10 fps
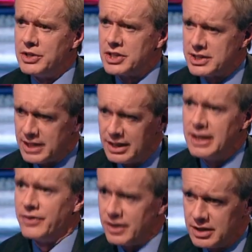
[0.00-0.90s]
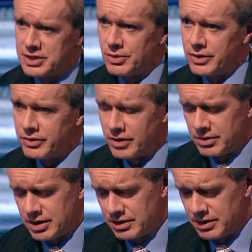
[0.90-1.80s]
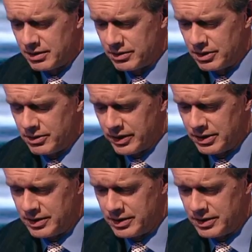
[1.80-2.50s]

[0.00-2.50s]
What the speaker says: which has delivered the sort of growth that you've